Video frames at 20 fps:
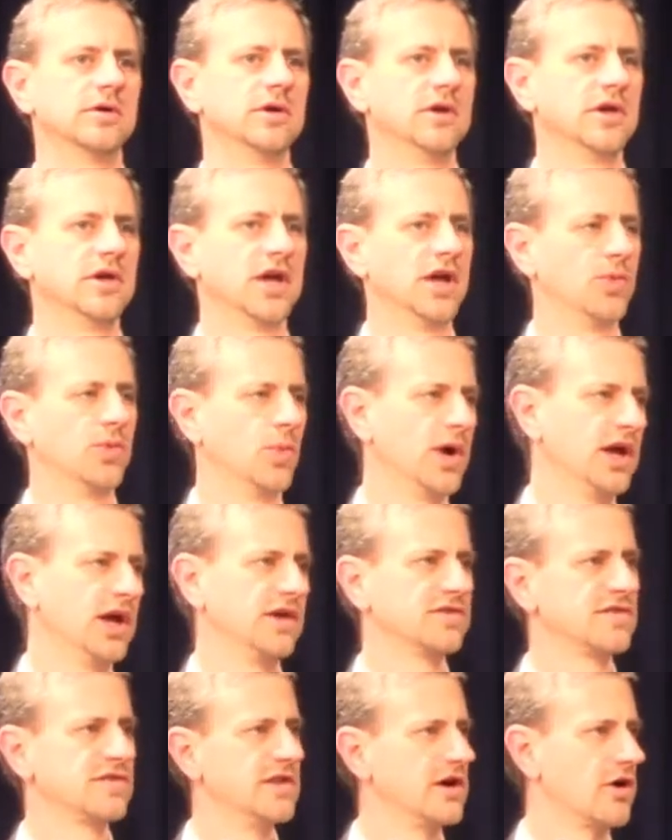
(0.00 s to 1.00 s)
in
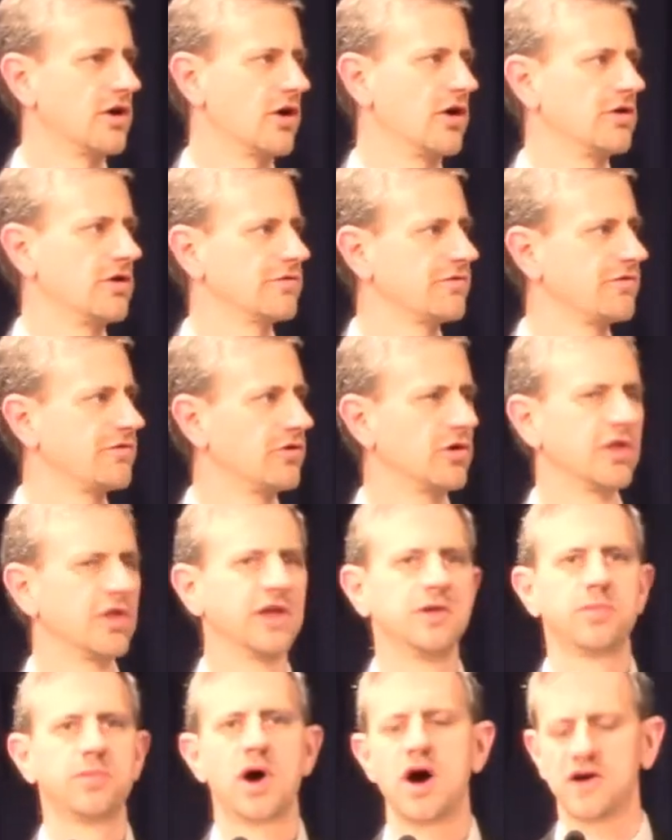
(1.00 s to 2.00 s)
ways that aren't
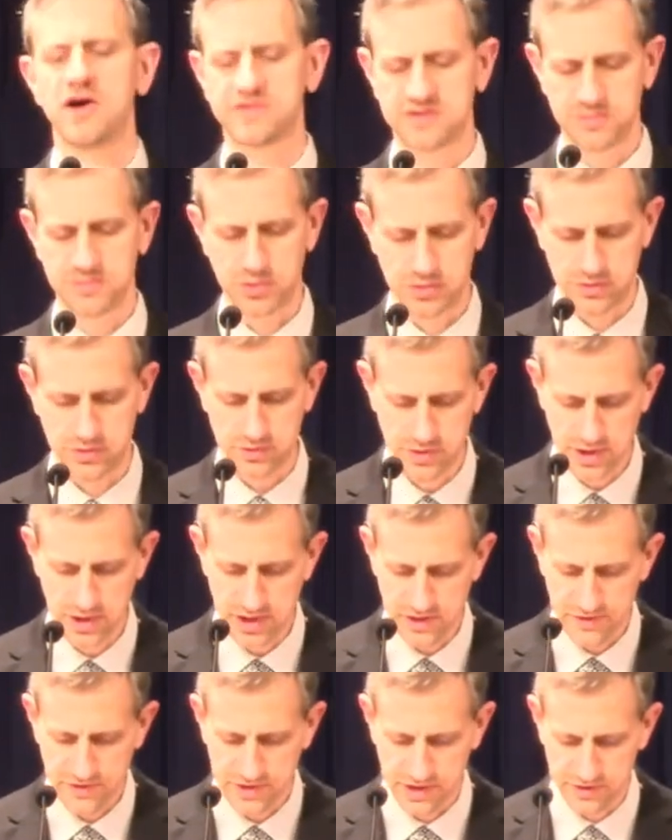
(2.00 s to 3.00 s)
fully possible
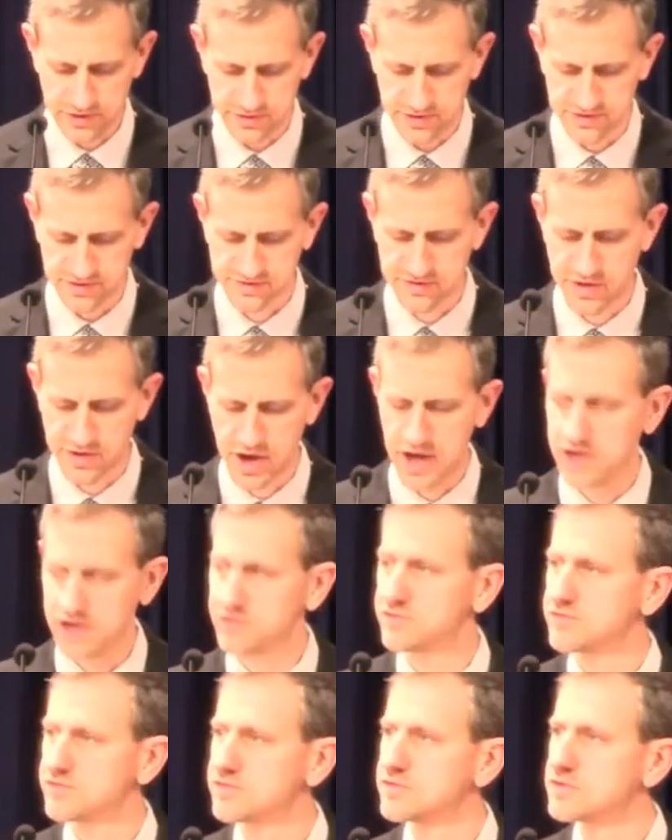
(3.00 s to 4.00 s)
in this life.
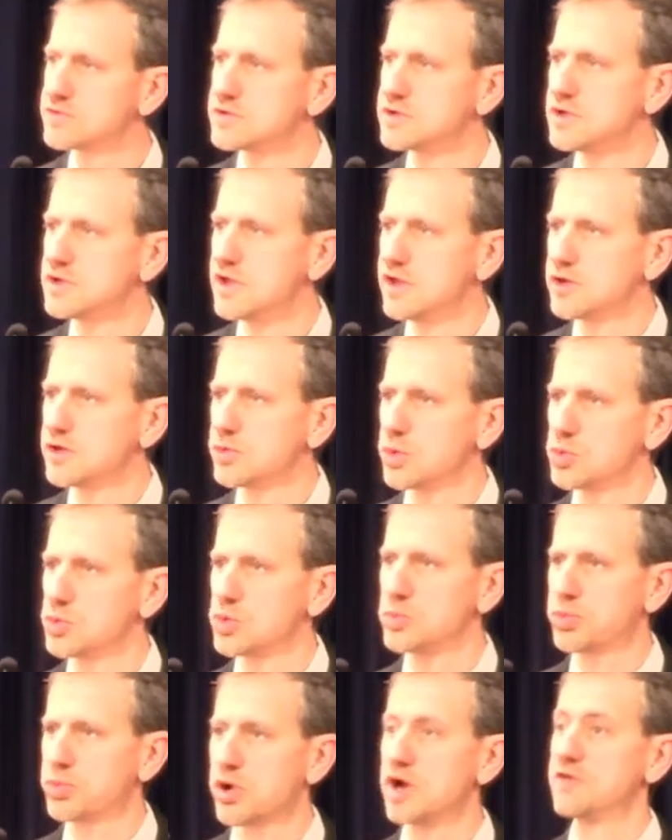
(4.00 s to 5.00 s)
When we
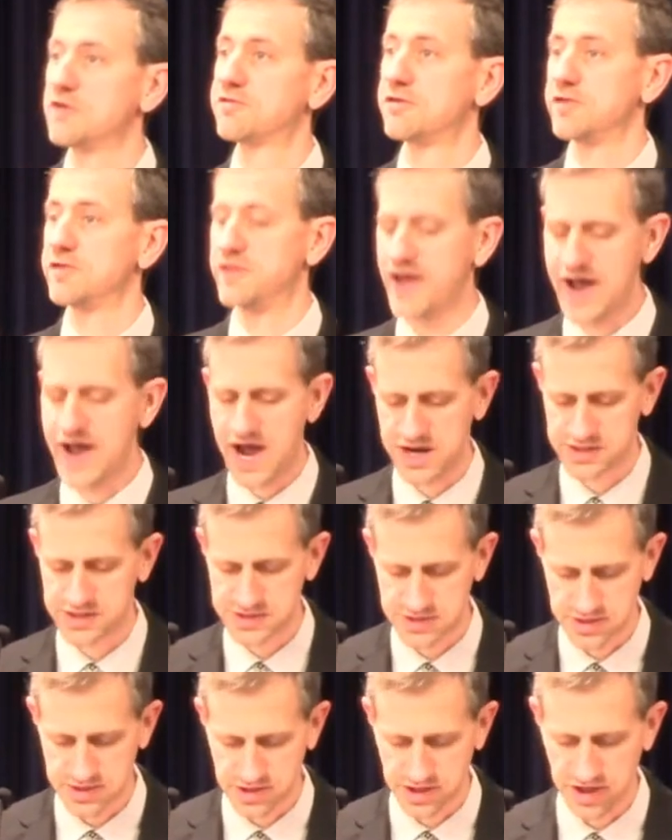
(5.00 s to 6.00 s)
pray for that
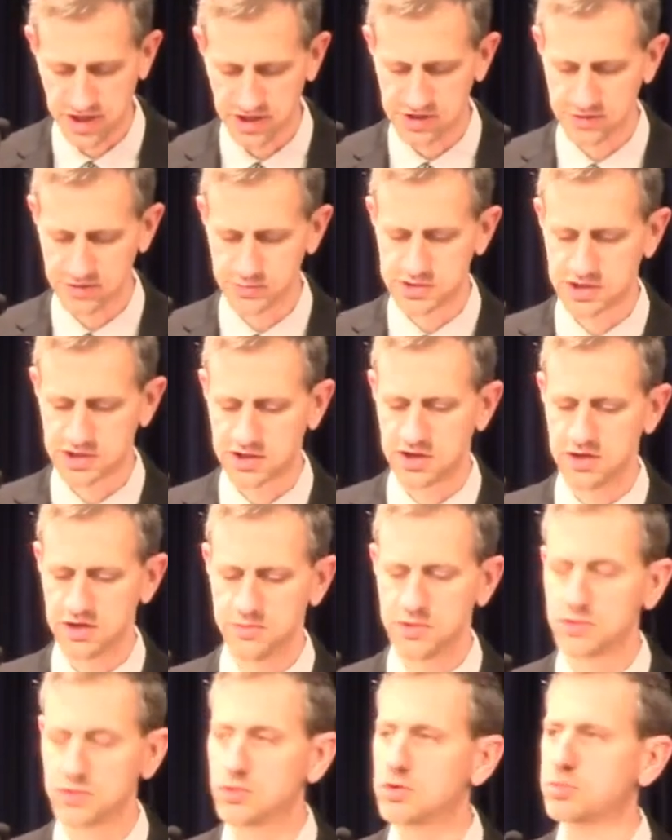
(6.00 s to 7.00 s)
kingdom to come,
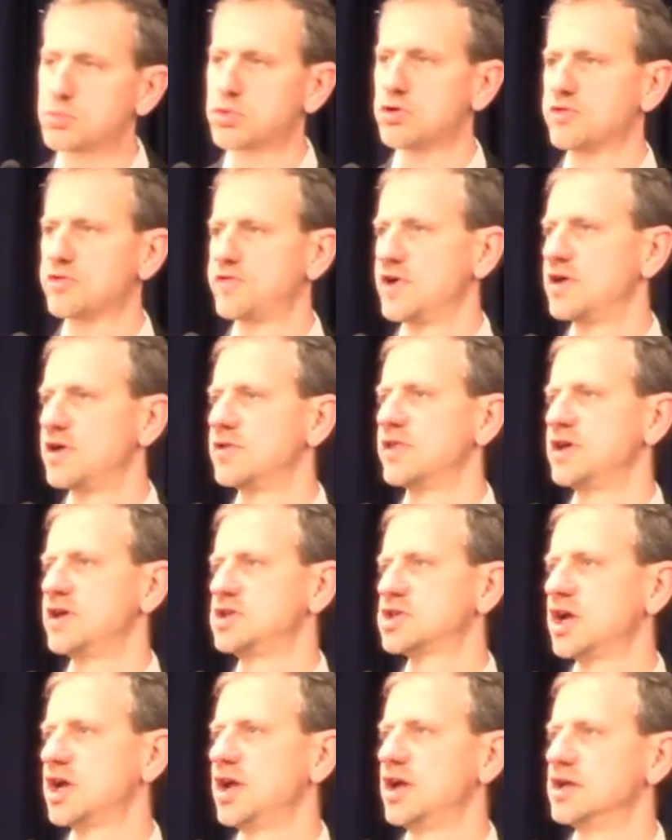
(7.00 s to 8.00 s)
it will profoundly
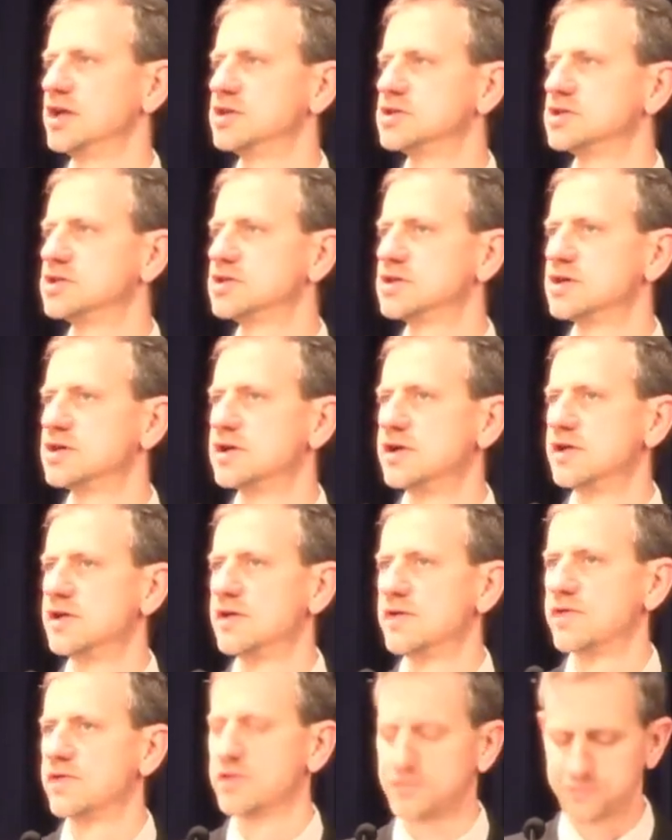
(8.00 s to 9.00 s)
change
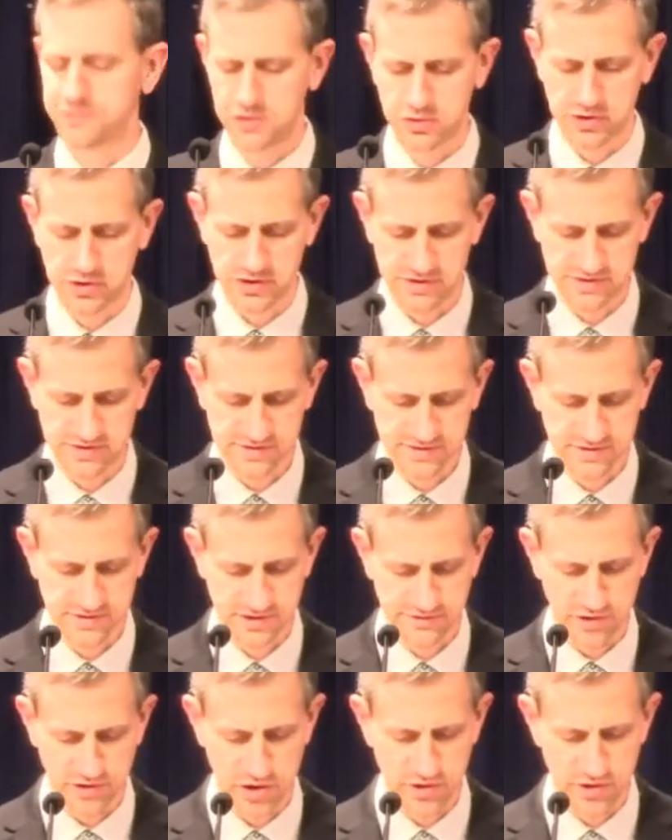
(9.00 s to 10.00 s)
the focus
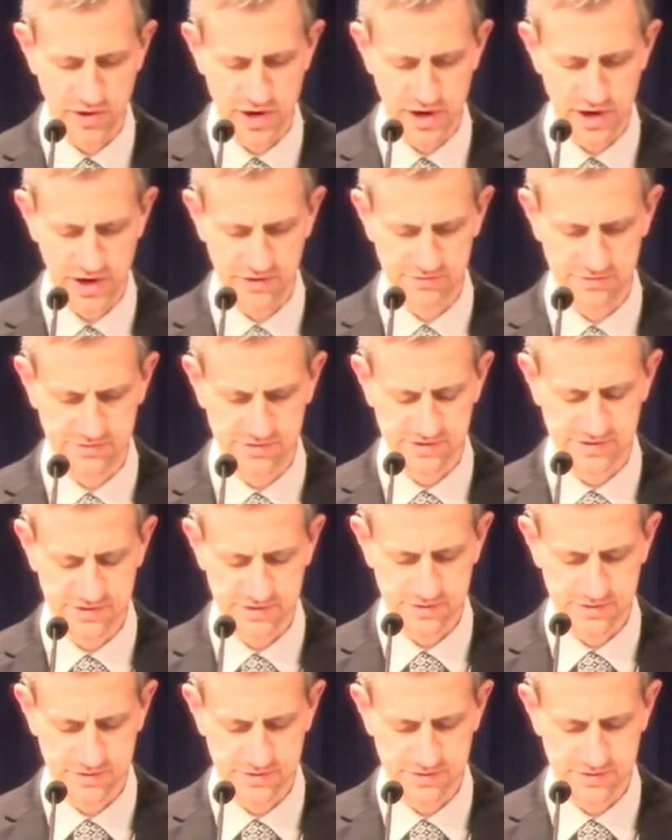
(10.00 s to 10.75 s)
of our lives.